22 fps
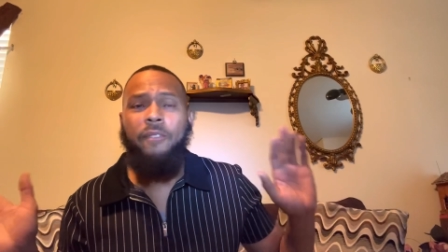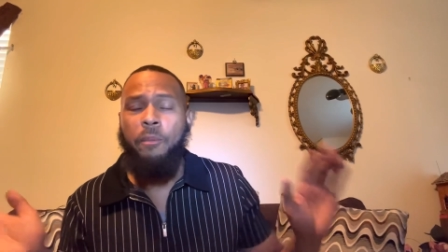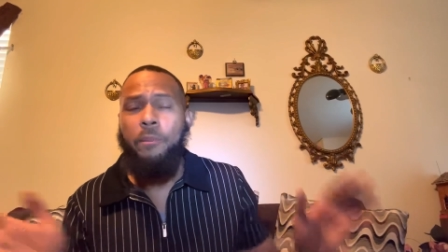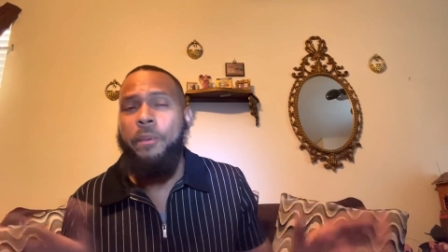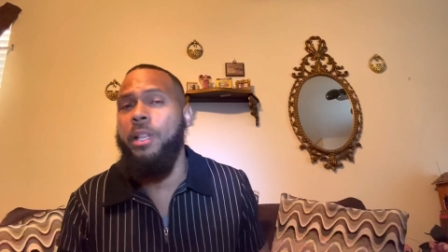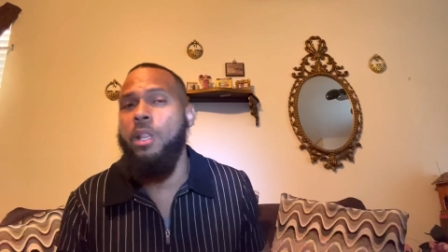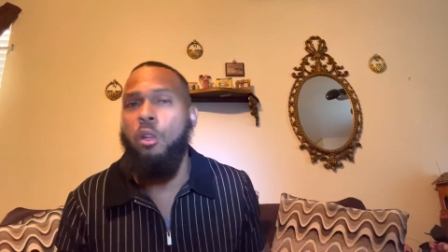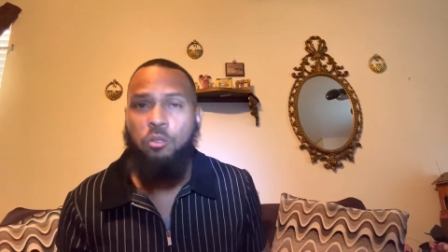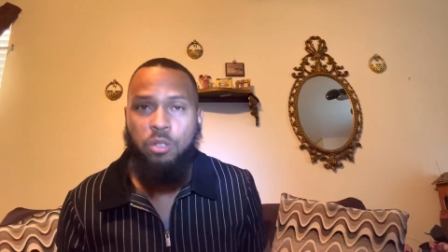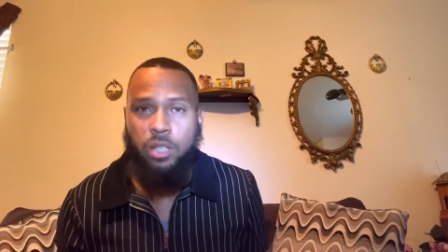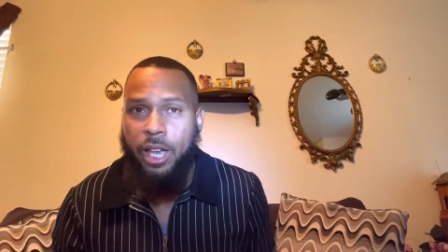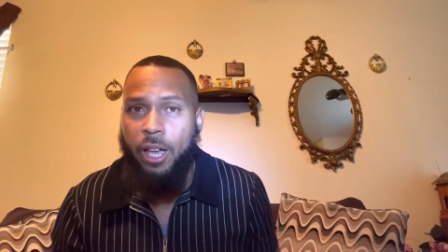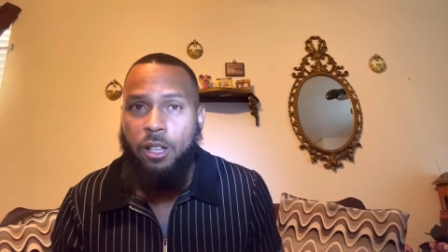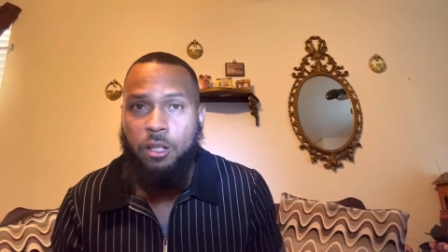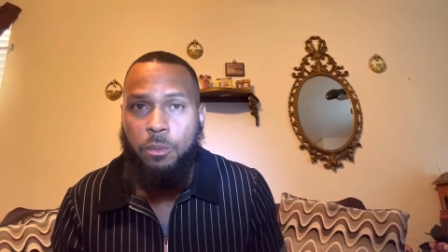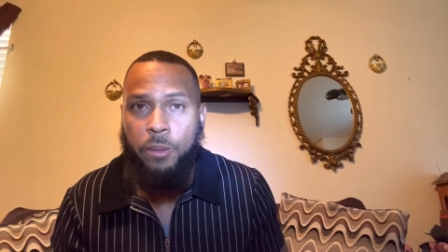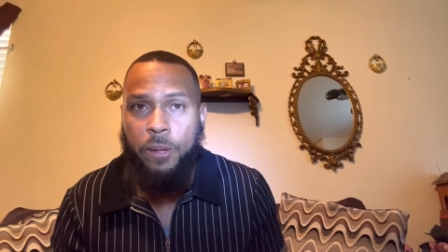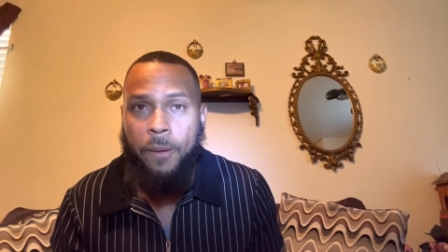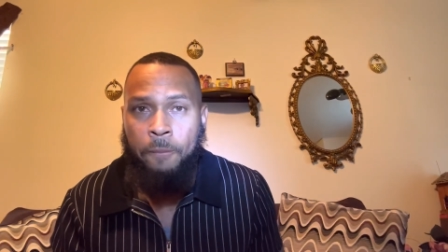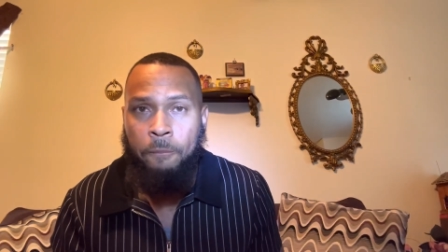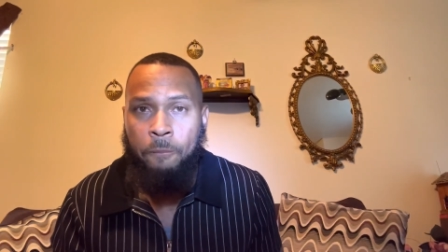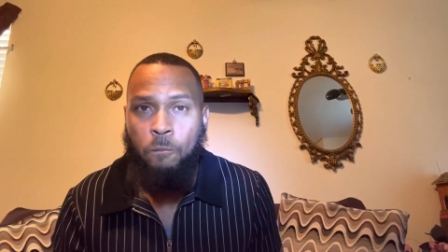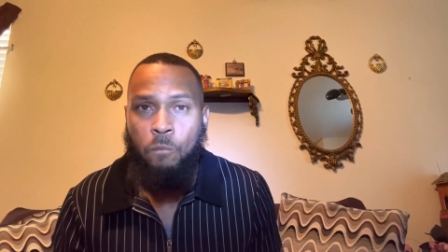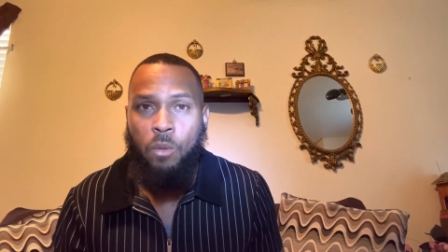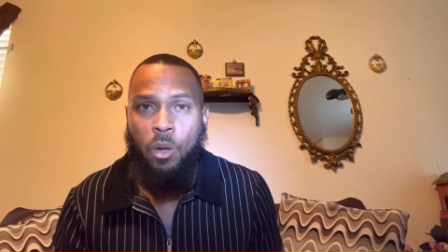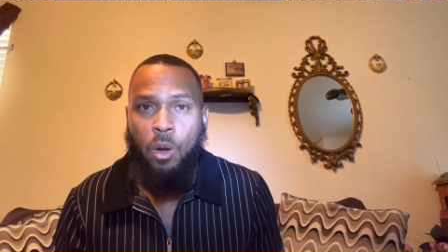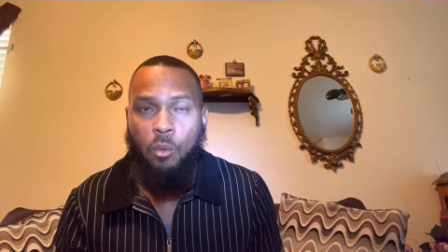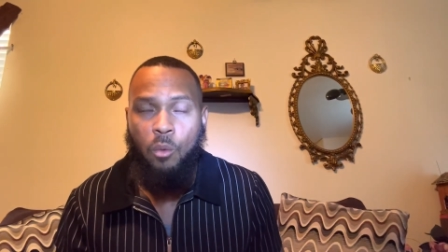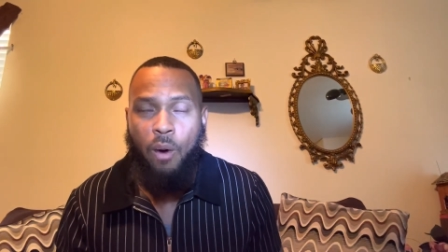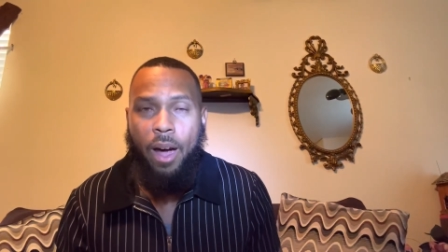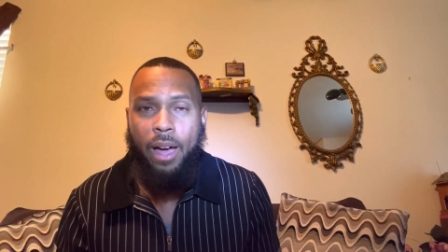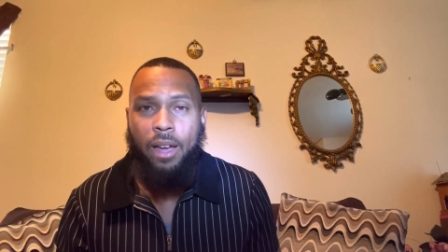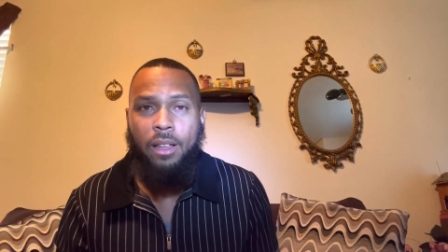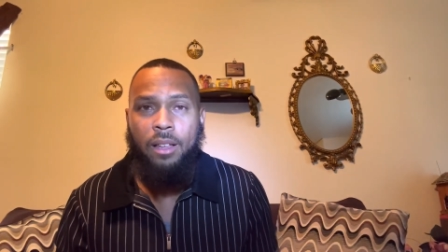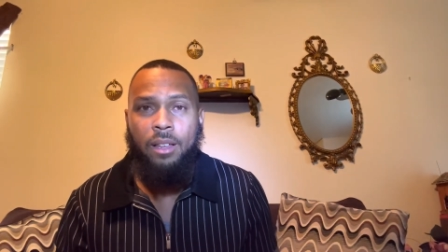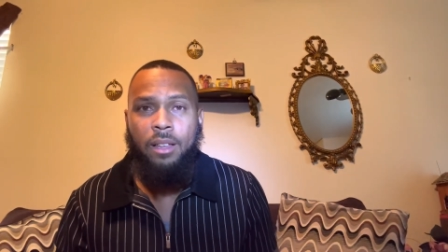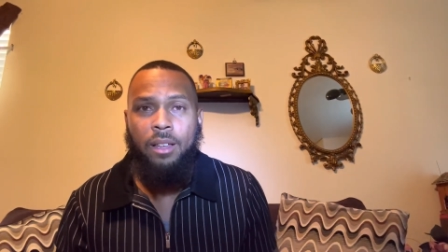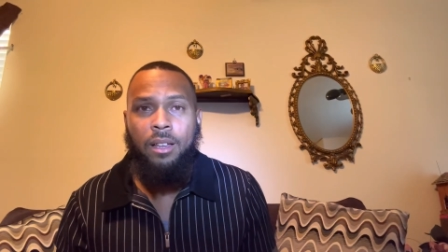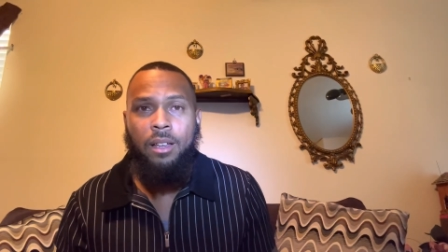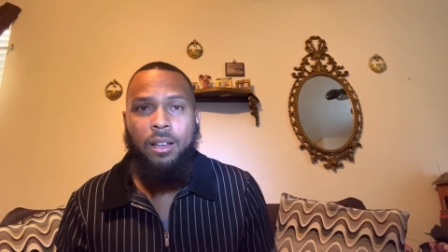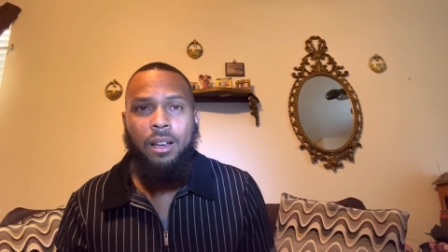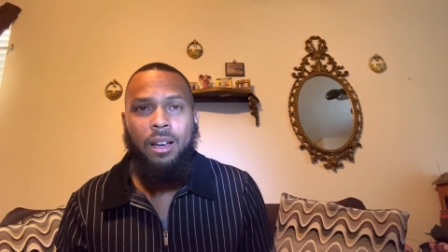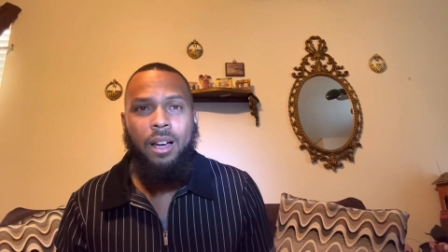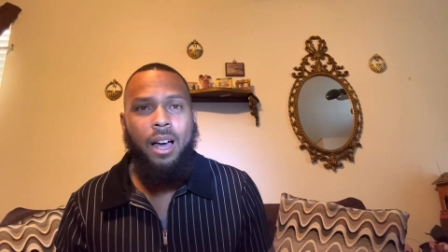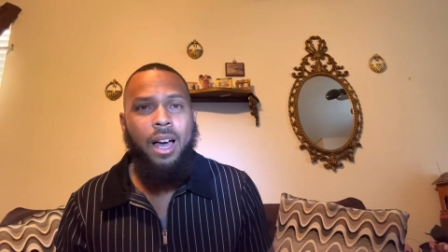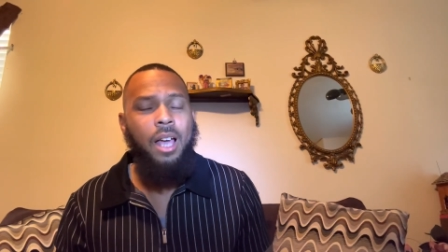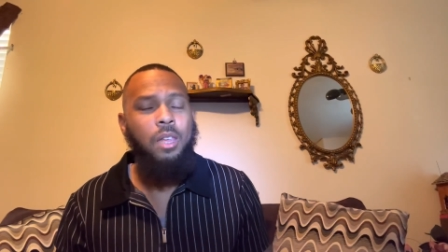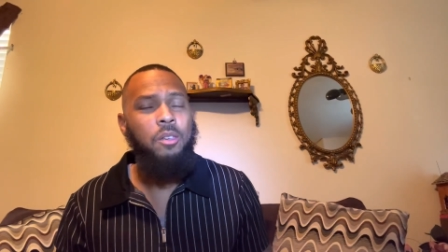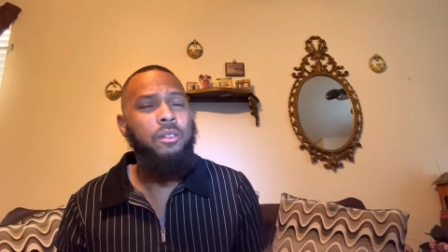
to be no salesman, right? All